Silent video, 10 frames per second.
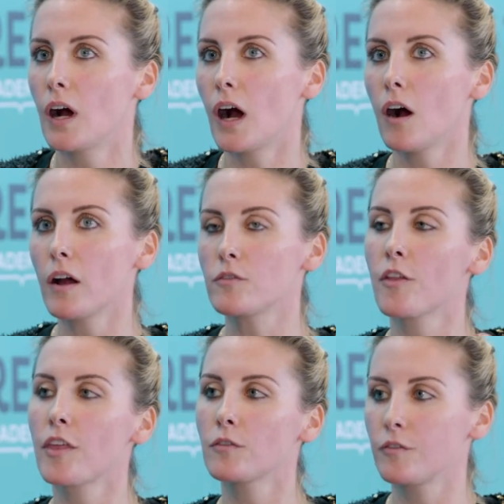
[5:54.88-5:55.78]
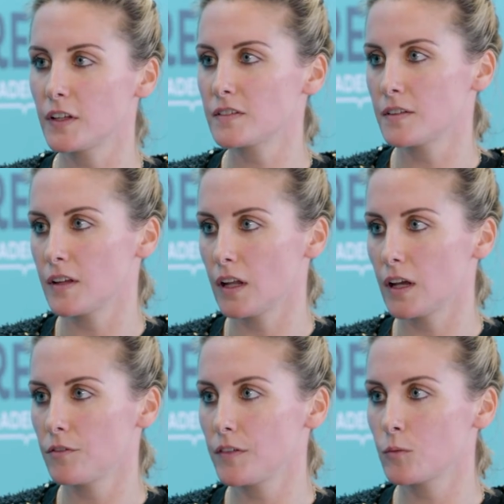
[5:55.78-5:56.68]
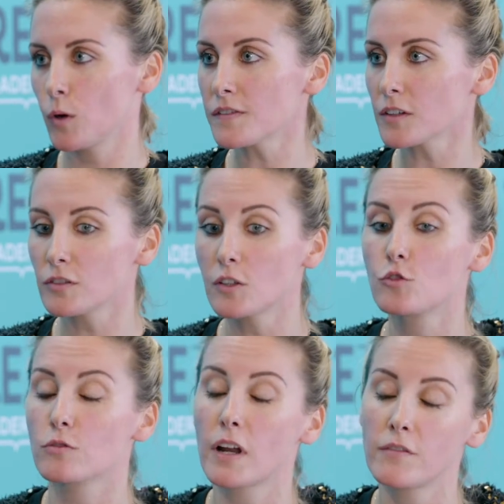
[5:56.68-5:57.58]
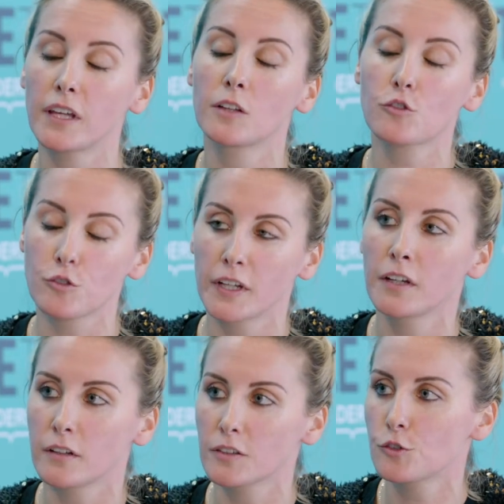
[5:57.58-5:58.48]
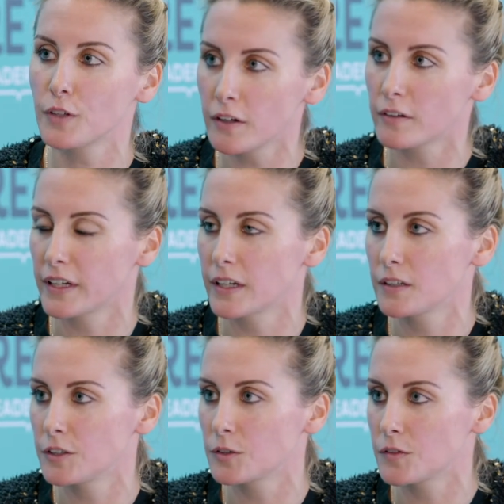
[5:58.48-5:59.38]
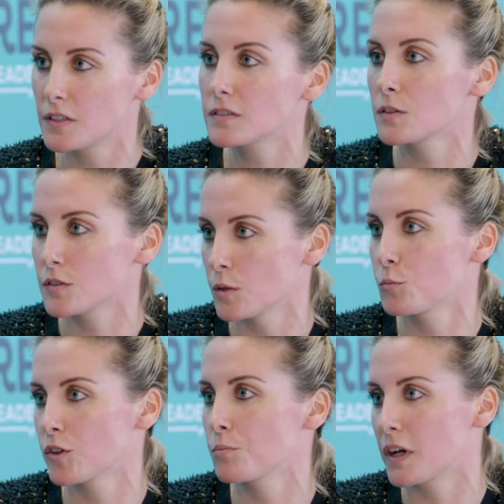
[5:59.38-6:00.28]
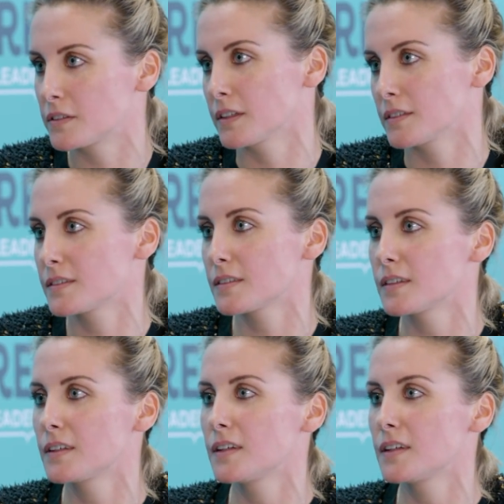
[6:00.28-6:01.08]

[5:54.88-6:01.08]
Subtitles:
how everything fits in their life and what's actually driving and triggering, these consumption patterns.